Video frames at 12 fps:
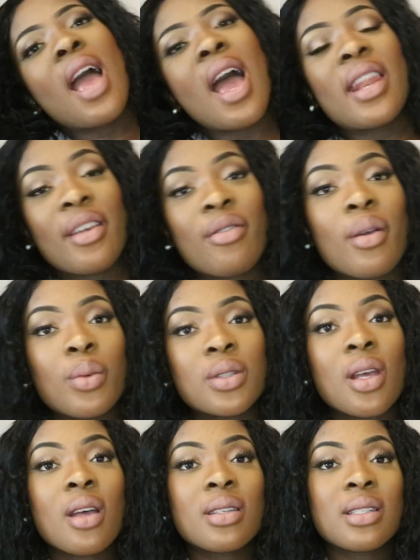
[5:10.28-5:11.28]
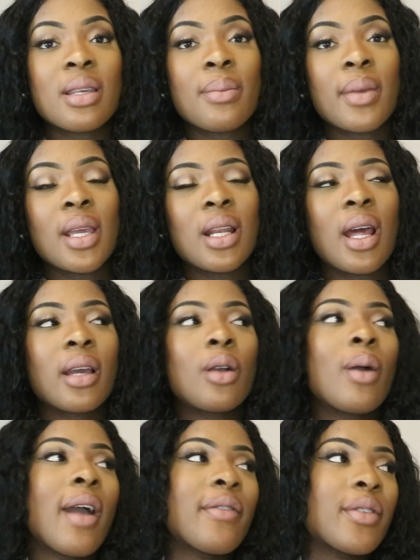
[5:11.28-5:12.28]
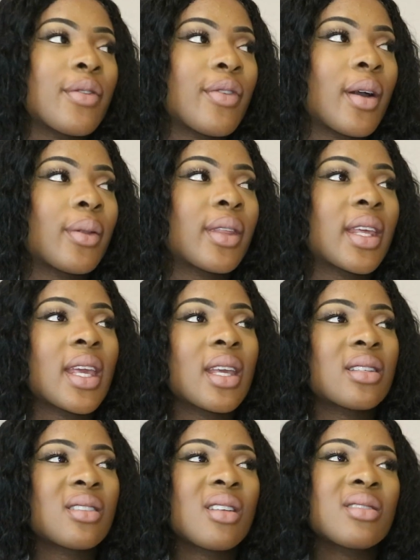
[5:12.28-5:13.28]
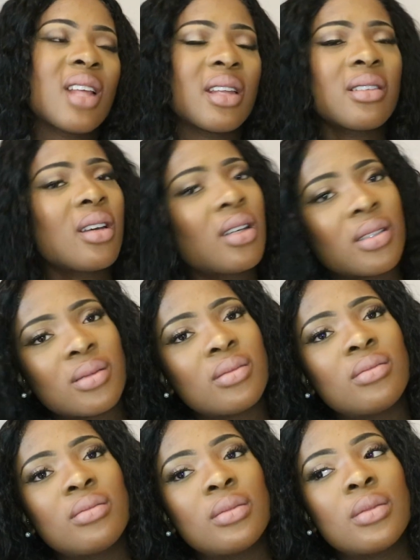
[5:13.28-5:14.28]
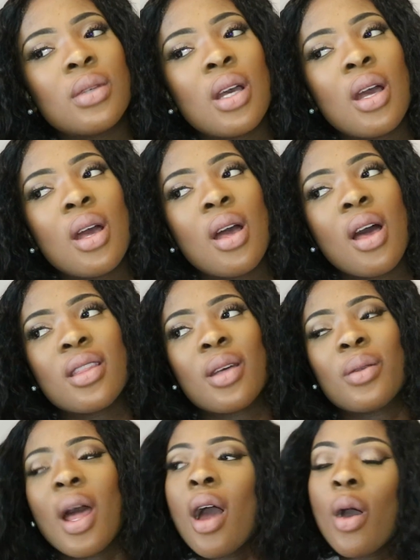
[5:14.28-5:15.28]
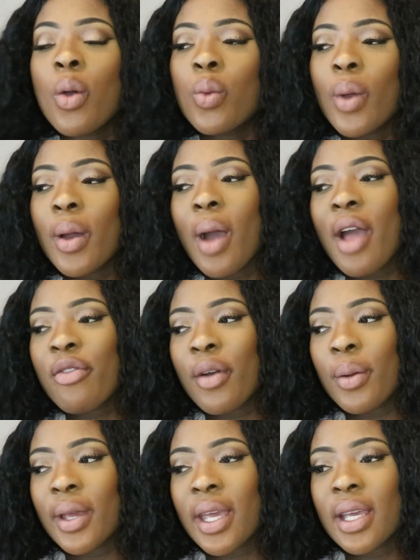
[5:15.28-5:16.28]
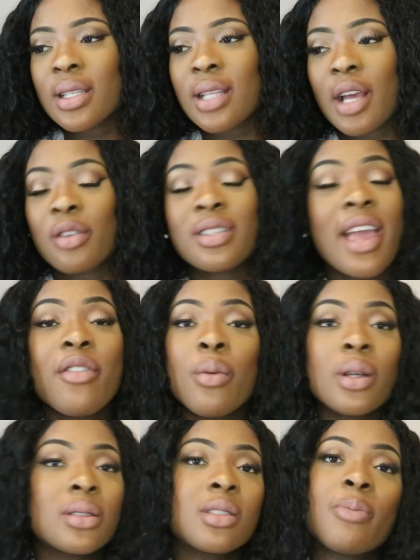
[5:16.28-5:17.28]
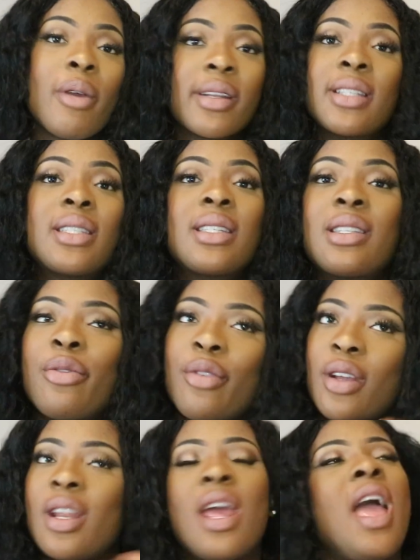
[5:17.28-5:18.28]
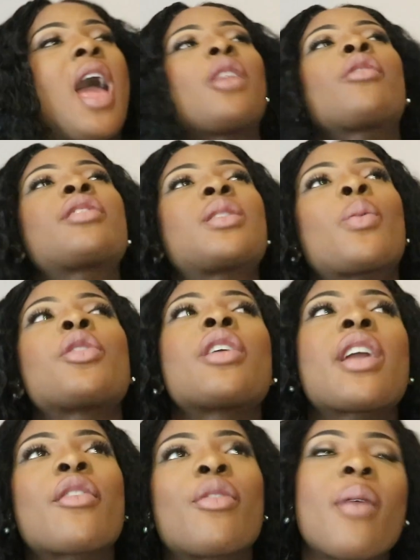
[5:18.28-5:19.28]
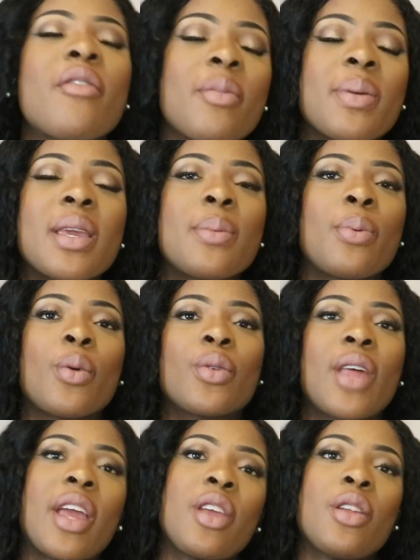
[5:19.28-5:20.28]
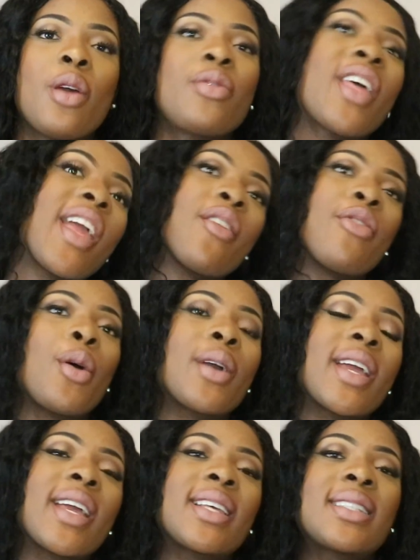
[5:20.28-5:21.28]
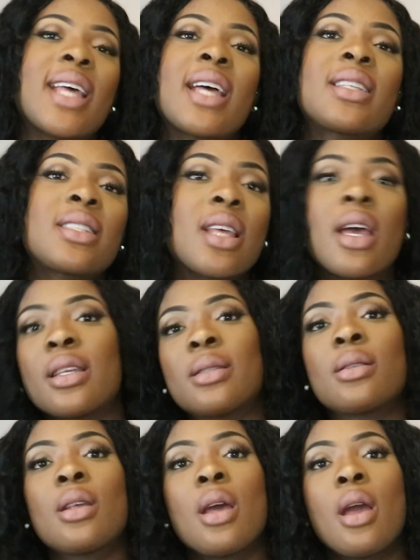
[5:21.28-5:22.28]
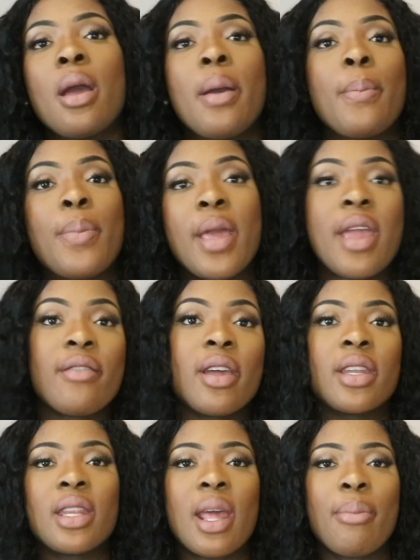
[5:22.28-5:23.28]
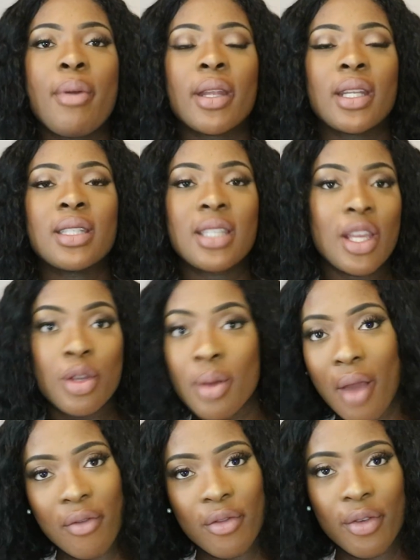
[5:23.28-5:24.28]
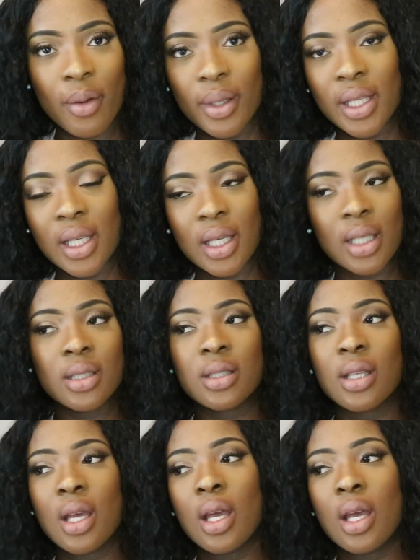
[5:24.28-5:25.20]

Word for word: And everyone was asking me, like, oh, have you felt the kicks? I was like, no. And I was like, oh, well, I felt kicks. Like, because everyone's pregnancy is different. And obviously, when you hear from other people that, you know, they felt kicks at a certain period in their pregnancy and you haven't felt any kicks,